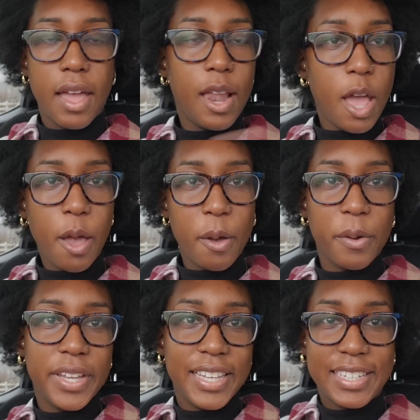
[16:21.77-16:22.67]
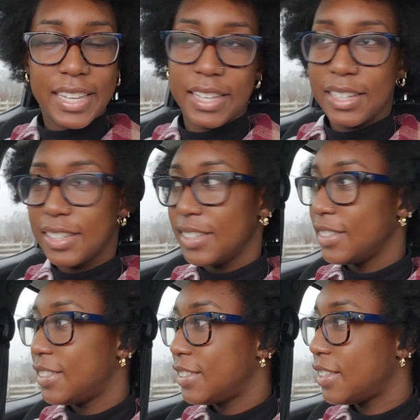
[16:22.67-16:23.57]
Hello, it
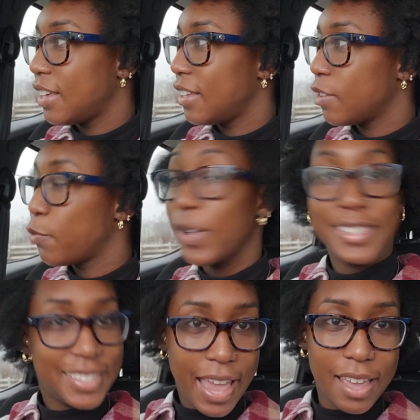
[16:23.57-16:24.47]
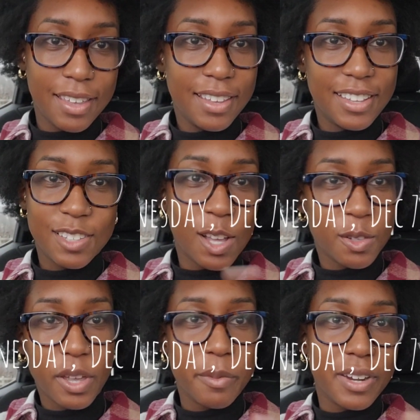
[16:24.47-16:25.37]
is Wednesday. It's
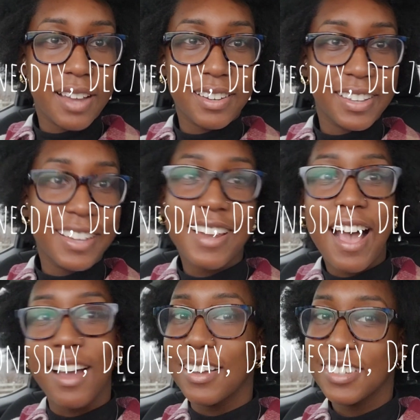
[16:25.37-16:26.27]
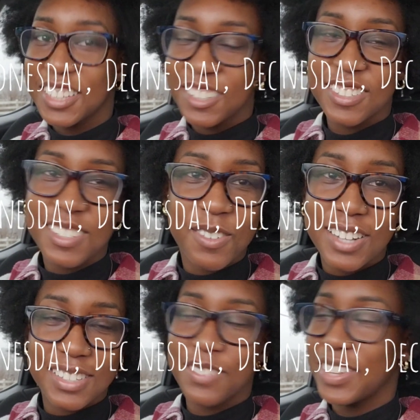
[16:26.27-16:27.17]
also Abriana again. Hi, you're still
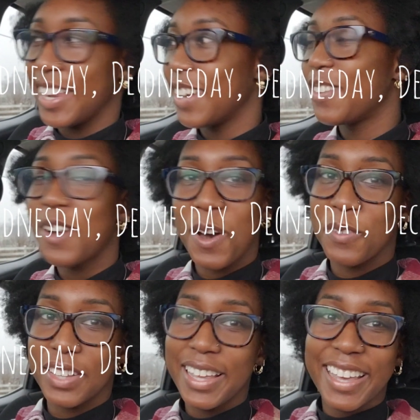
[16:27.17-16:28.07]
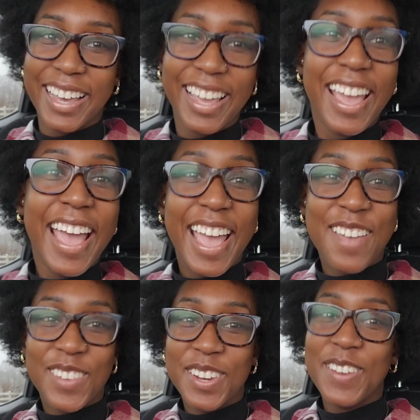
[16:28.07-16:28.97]
watching the video, hopefully.
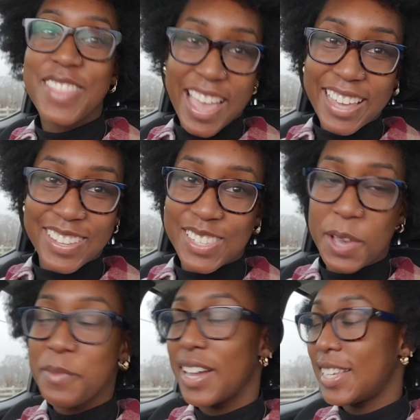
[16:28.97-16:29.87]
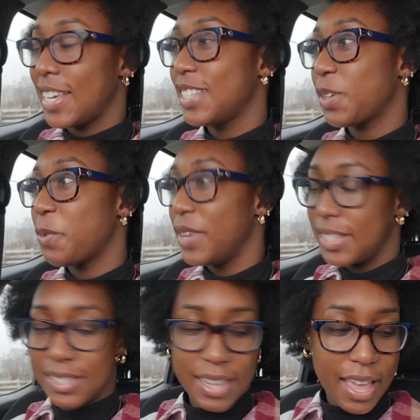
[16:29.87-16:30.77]
if you do, thank you so much. It's
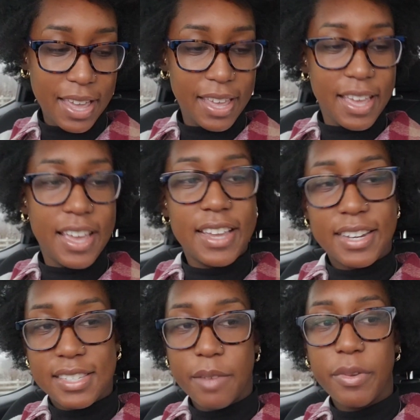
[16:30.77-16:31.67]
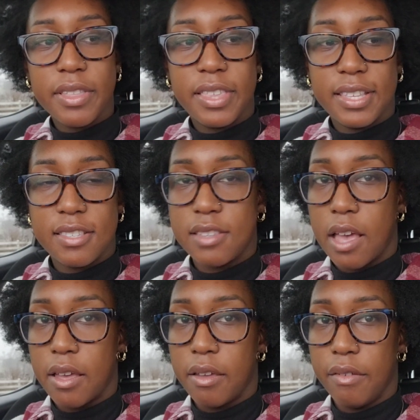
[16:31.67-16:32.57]
Wednesday, December the
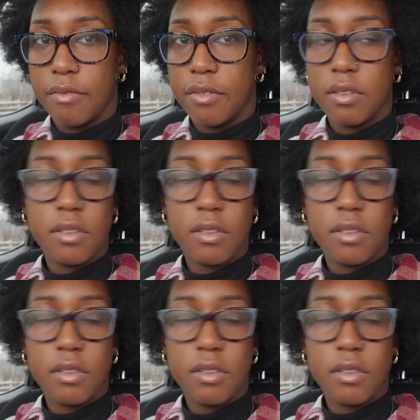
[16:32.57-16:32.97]
7th.